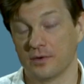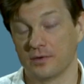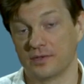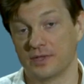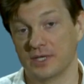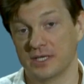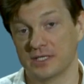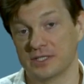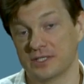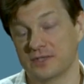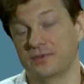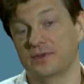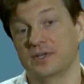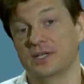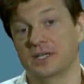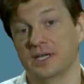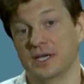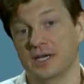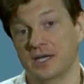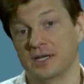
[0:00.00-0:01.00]
These
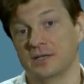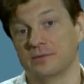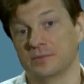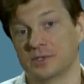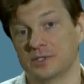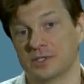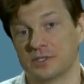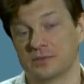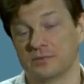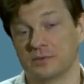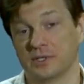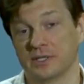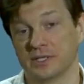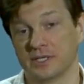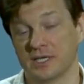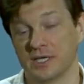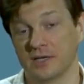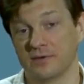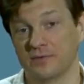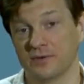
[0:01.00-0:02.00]
three elements will
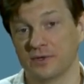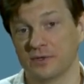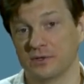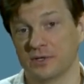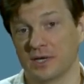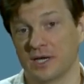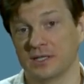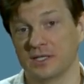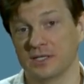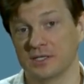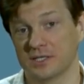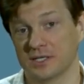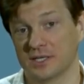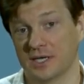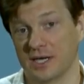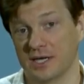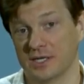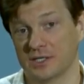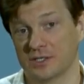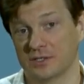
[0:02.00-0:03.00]
give you an
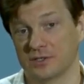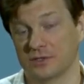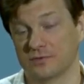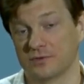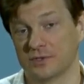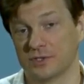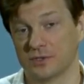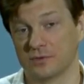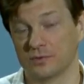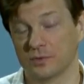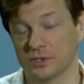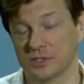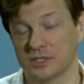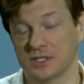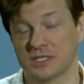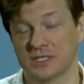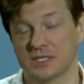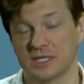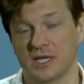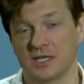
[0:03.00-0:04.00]
indication of to what
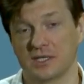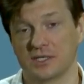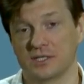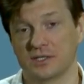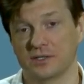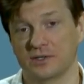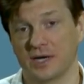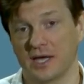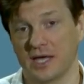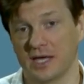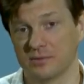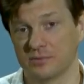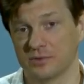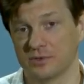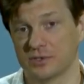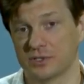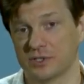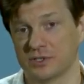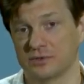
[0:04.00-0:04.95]
extent you are able